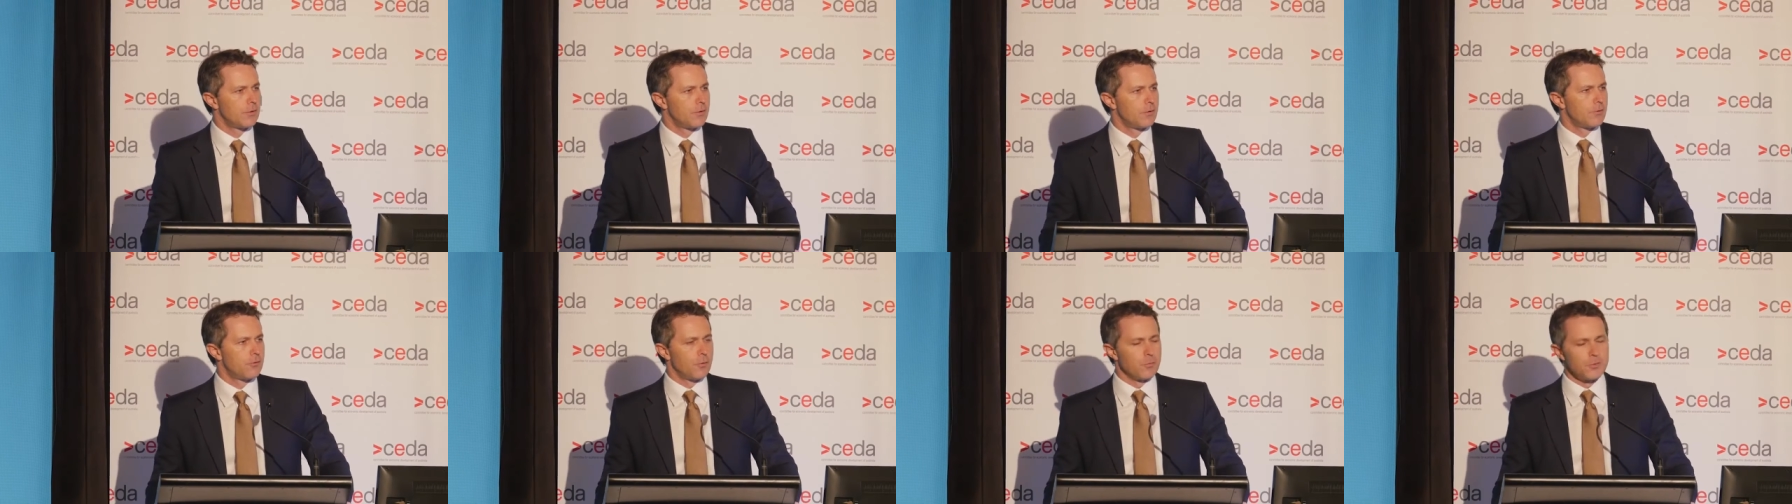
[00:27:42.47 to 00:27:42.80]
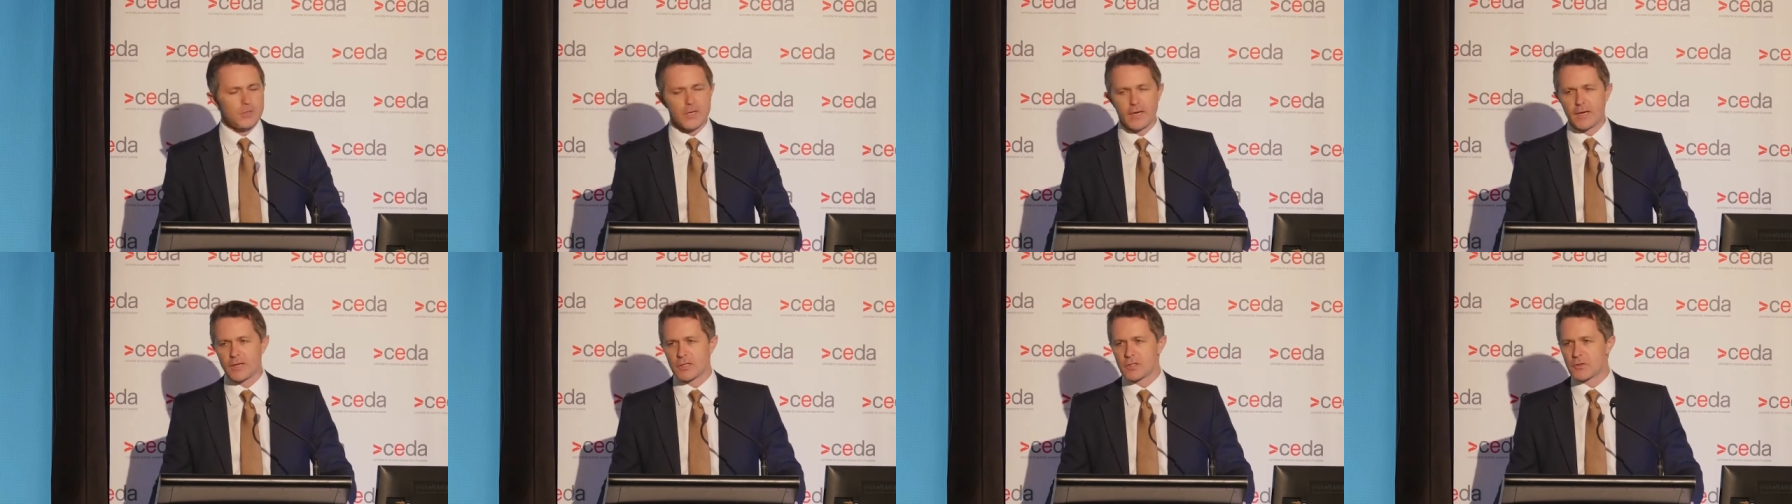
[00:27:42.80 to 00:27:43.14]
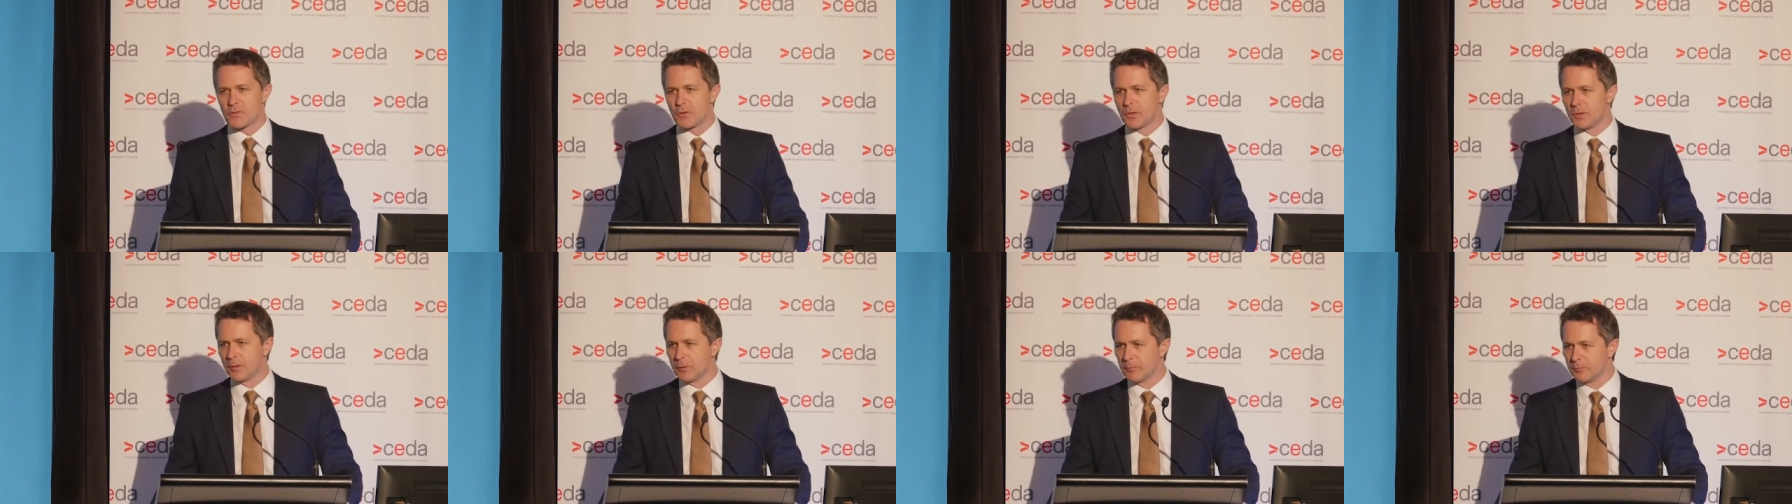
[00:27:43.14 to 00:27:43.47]
from
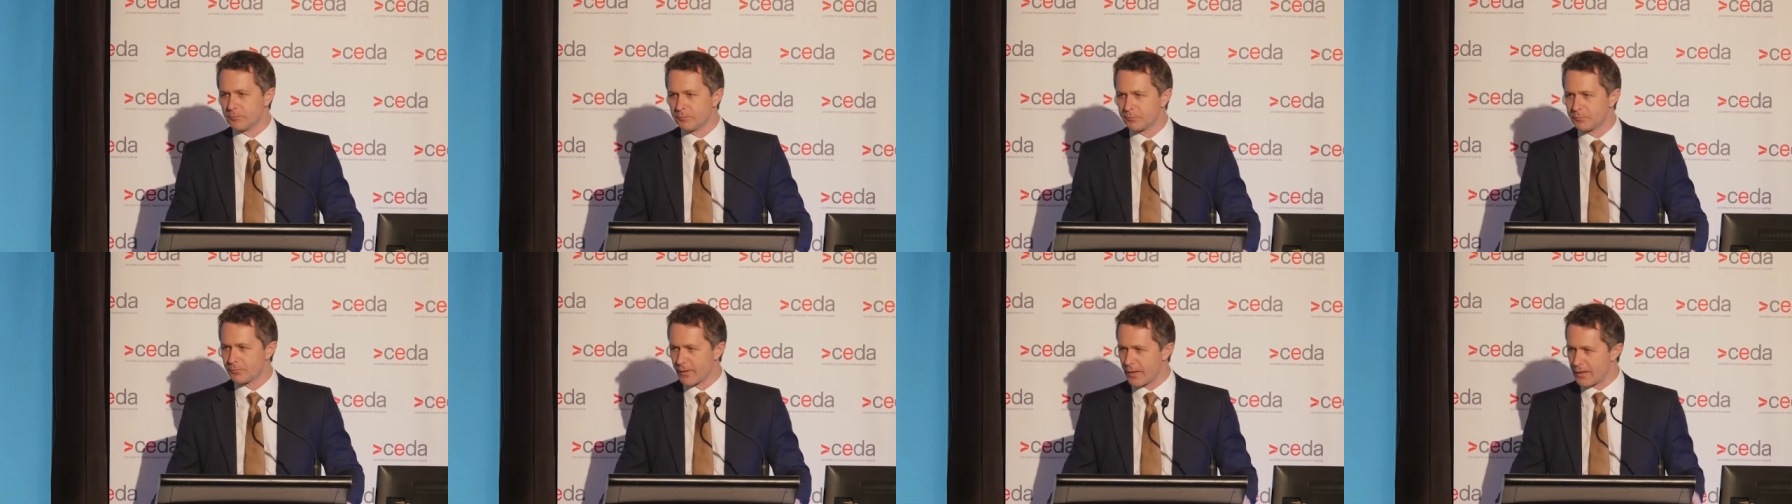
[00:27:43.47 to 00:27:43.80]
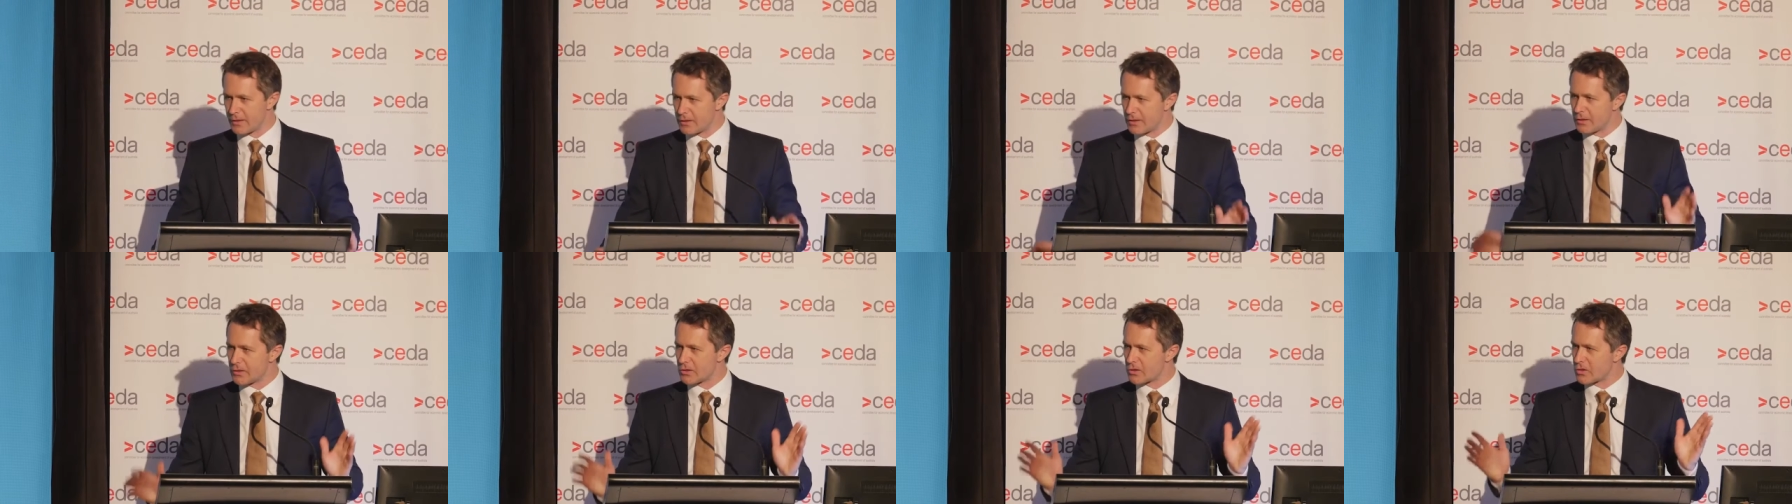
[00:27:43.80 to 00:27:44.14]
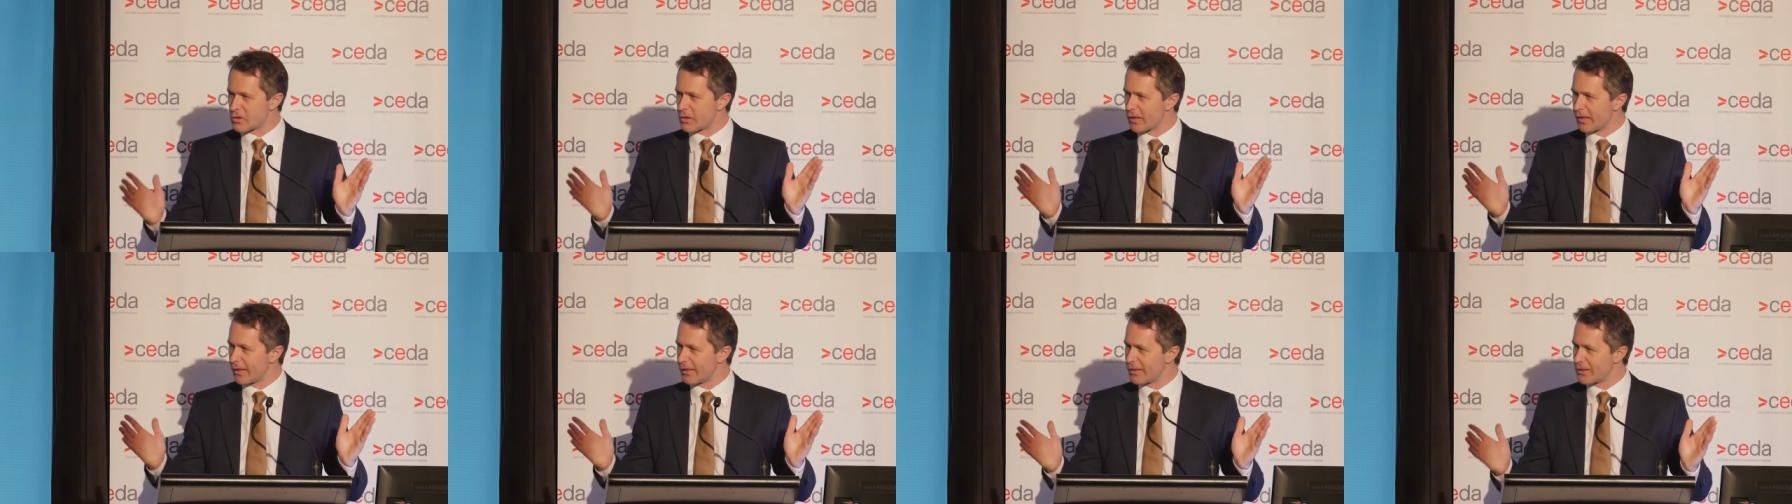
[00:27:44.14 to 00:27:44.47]
Townsville, they didn't
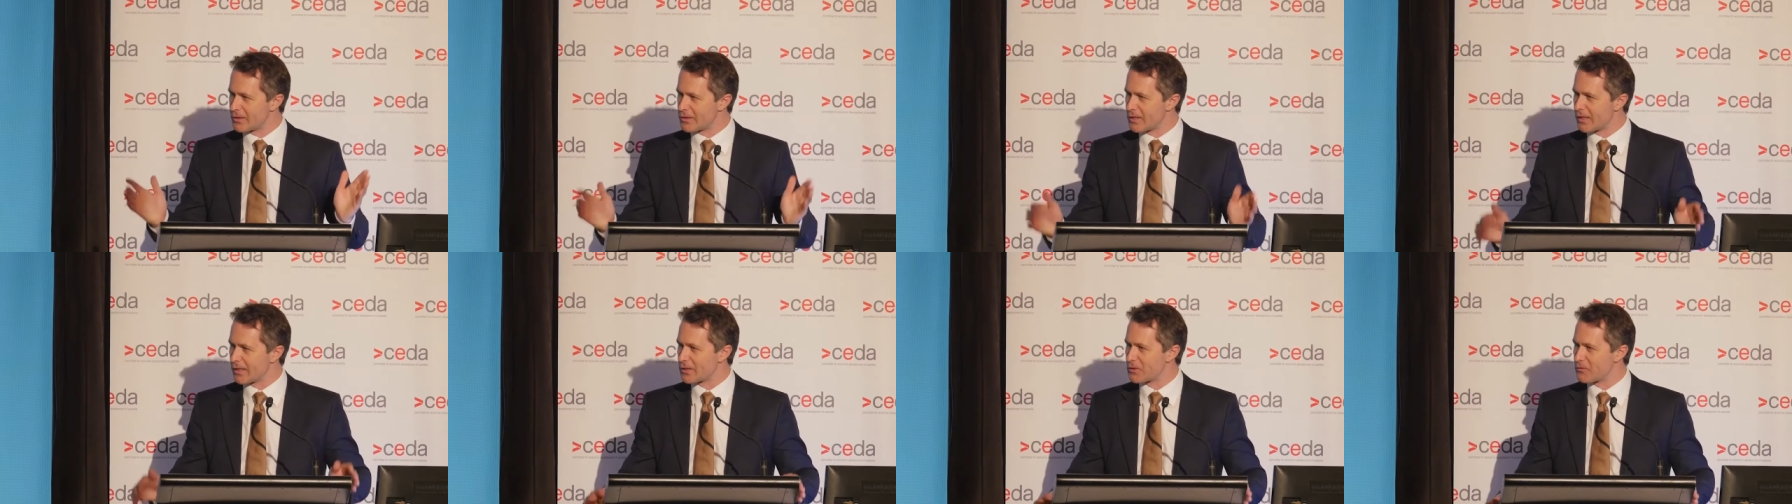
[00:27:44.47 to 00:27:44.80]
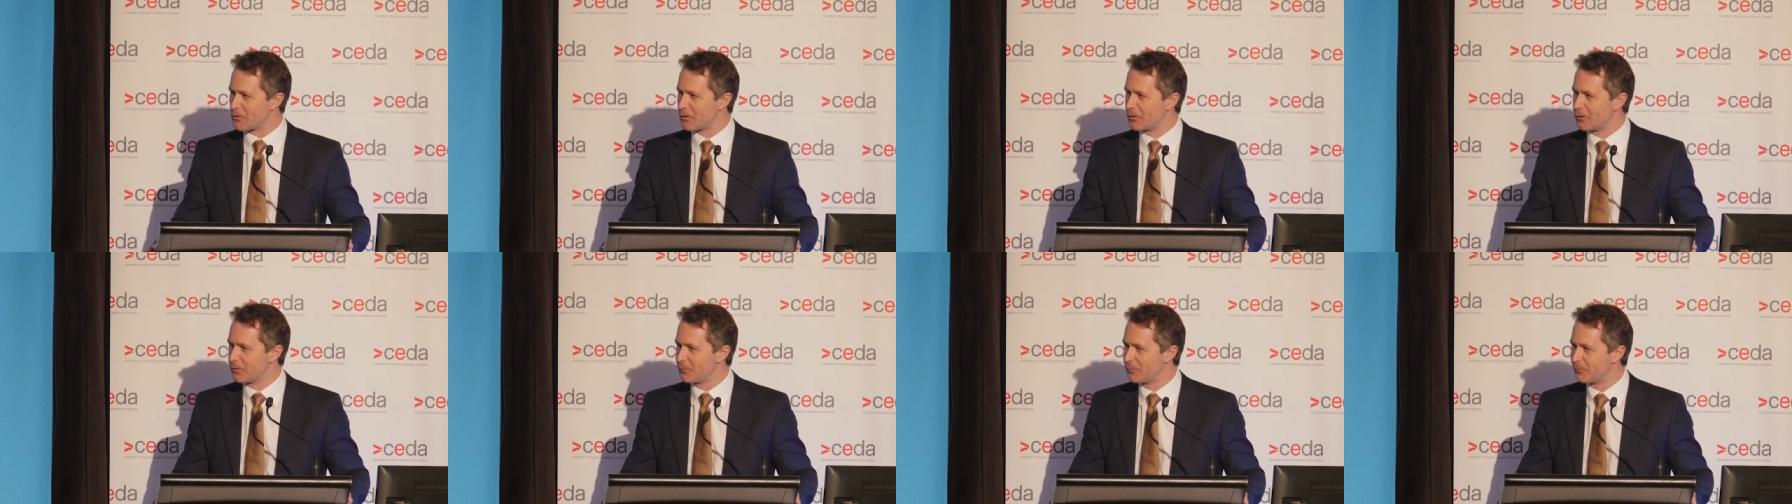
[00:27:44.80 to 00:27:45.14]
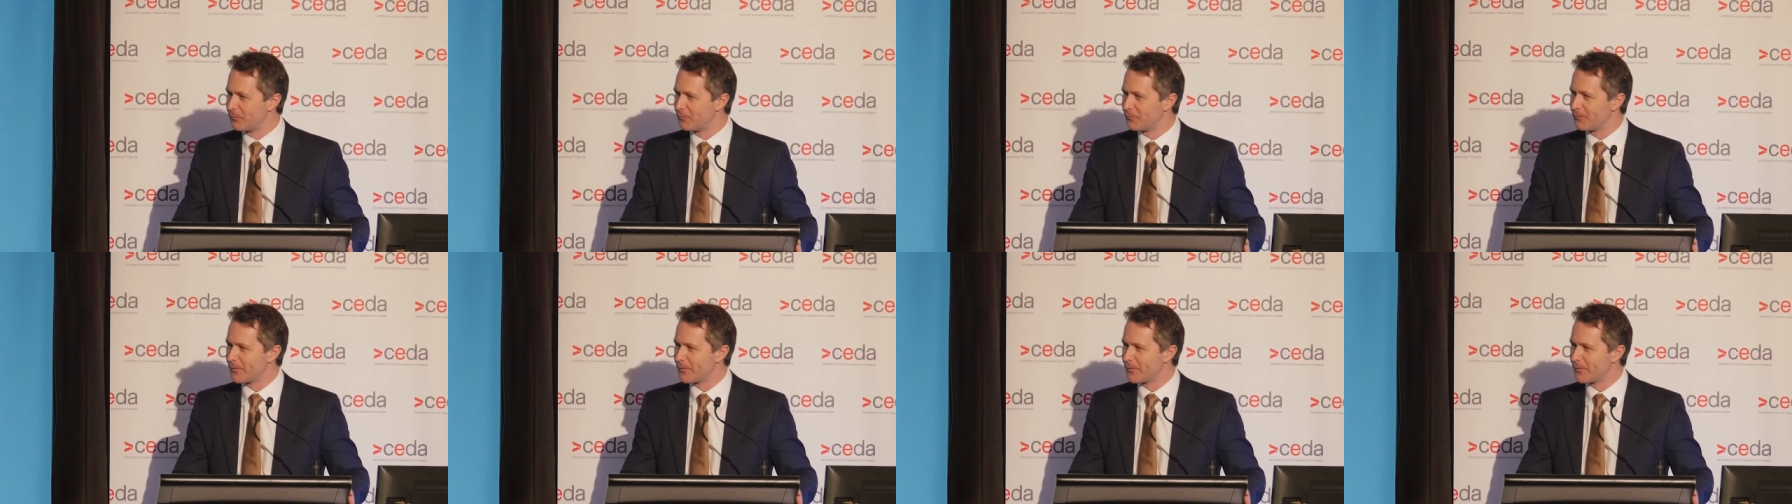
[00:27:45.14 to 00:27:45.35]
stay in Townsville.